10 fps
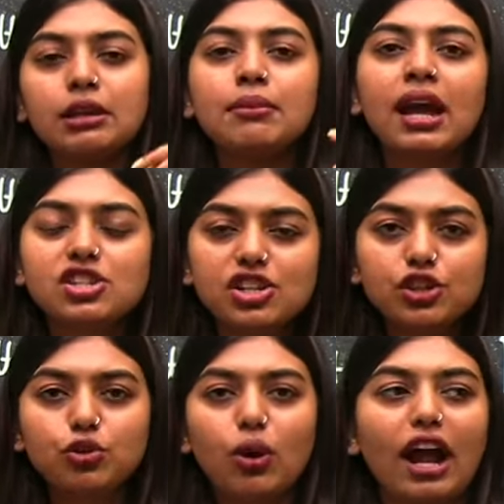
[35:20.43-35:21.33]

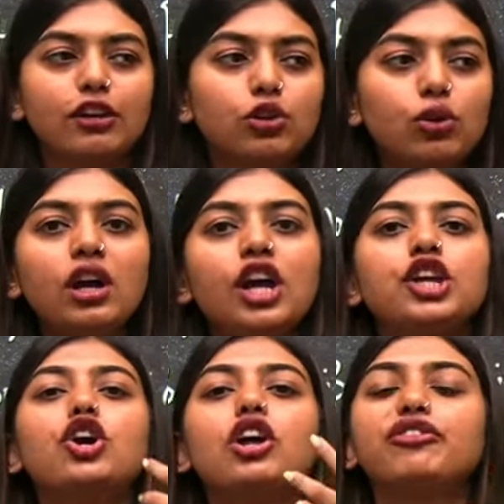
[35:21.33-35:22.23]
Imagine you had to,
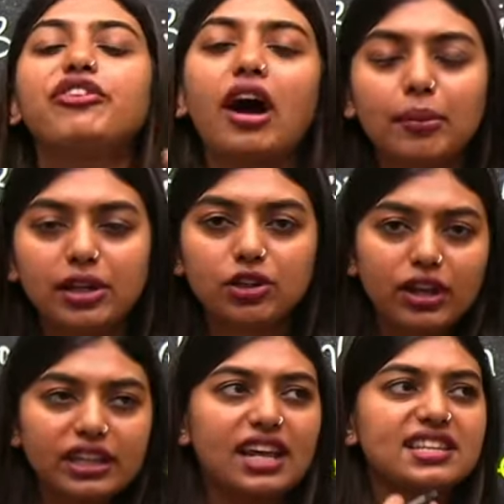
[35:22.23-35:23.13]
you're a farmer,
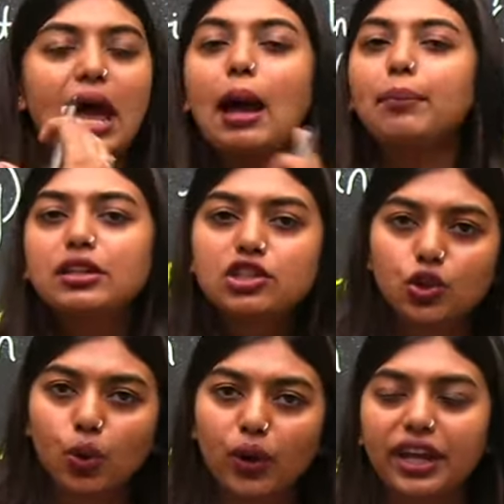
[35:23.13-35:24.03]
okay, there is apples
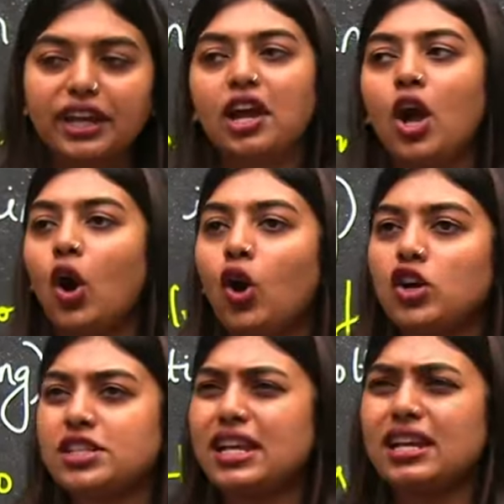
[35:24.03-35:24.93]
growing
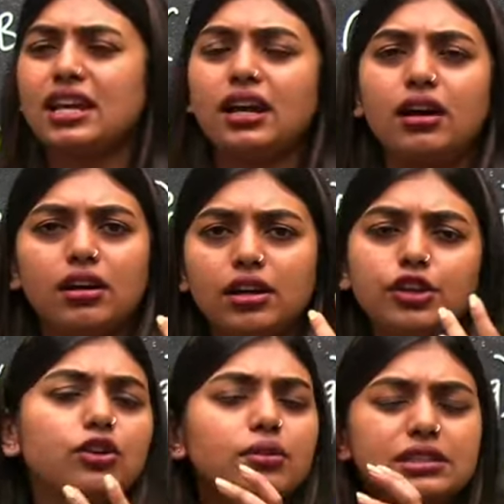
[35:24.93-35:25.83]
or say,
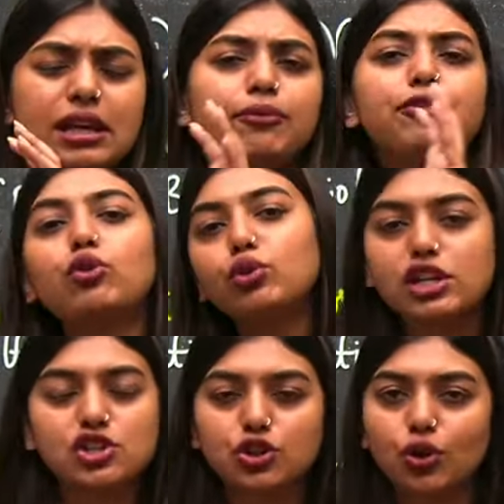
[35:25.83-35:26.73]
some
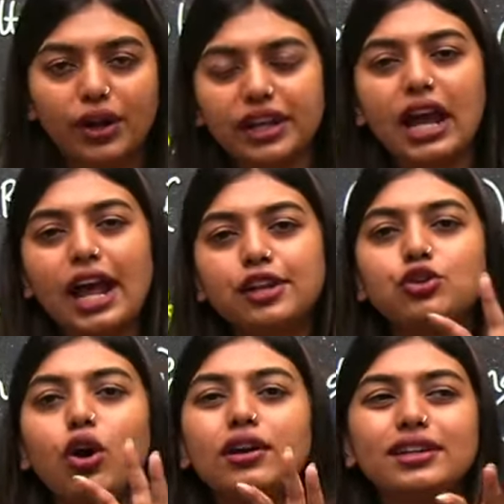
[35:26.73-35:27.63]
fruit is growing and
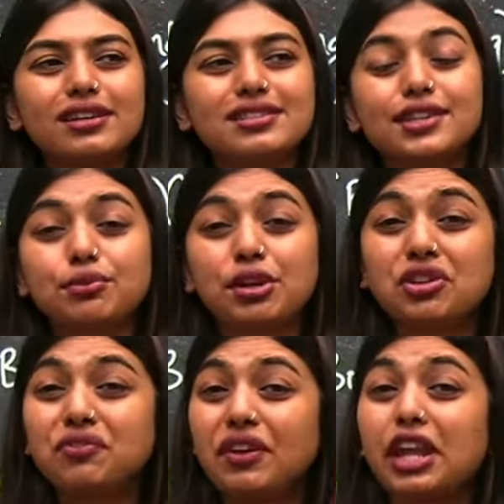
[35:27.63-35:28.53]
you're in a
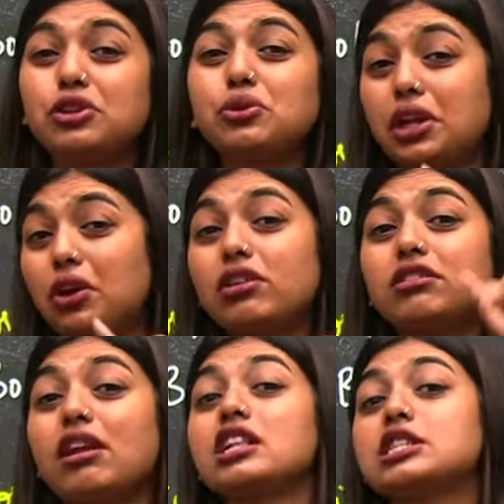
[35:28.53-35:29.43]
situation where you
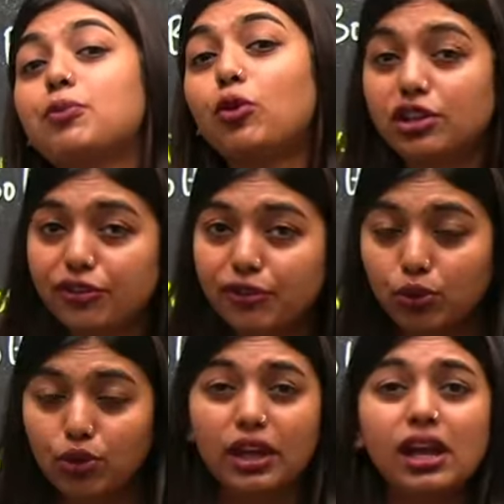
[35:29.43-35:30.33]
cannot transport the
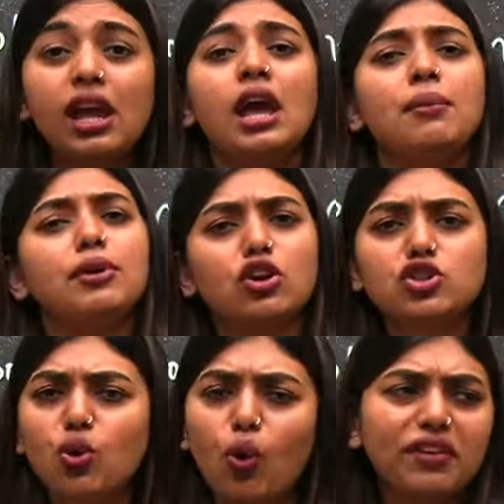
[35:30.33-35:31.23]
fruit, okay,
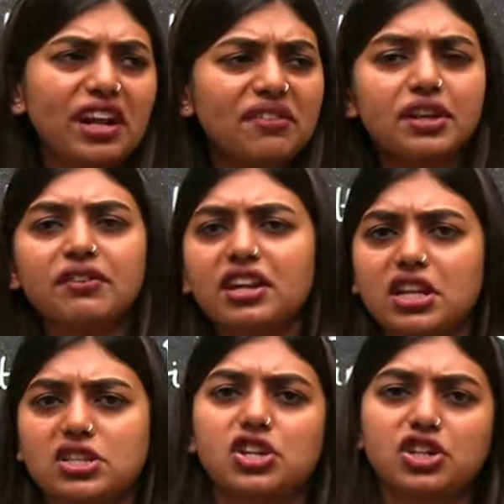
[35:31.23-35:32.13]
because COVID everywhere
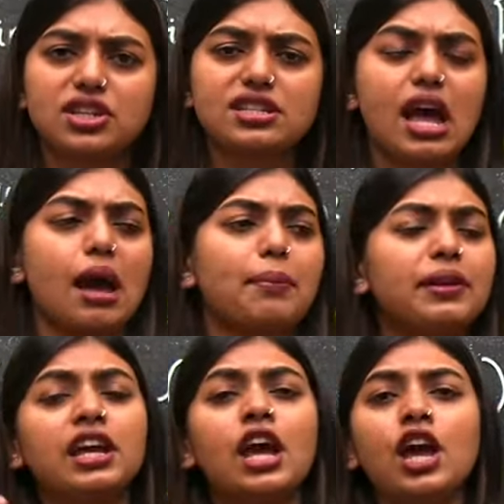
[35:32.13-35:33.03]
restrictions are
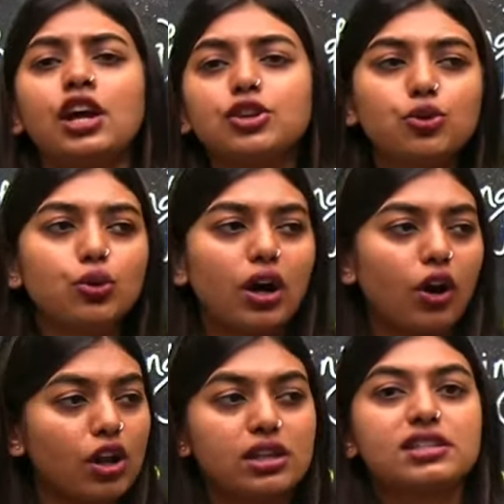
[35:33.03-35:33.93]
happening, you
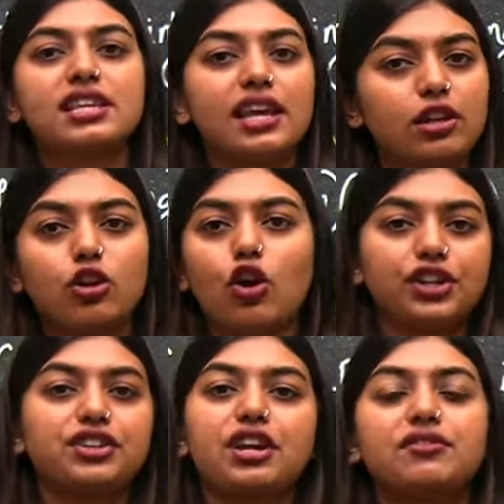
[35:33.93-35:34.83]
or say the
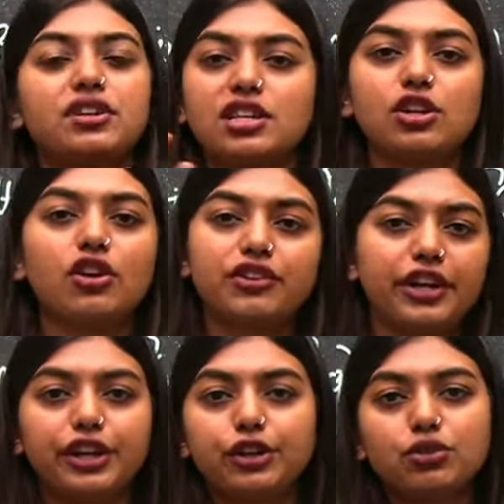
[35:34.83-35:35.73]
lorry drivers are not
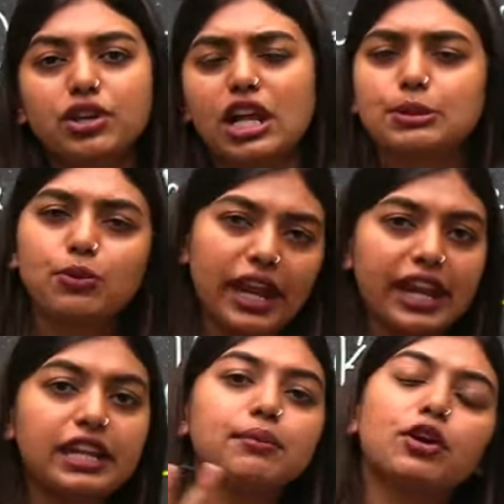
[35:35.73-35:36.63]
ready to transport
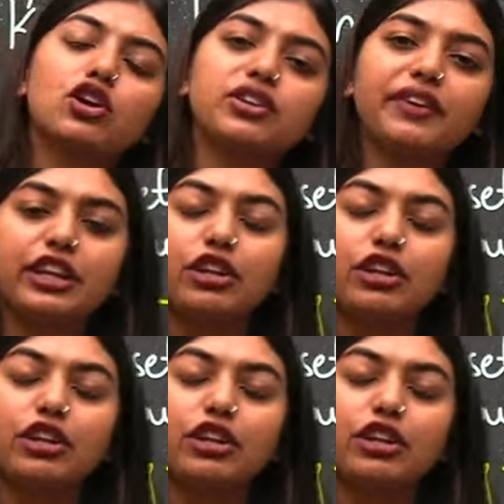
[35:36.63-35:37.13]
any, because of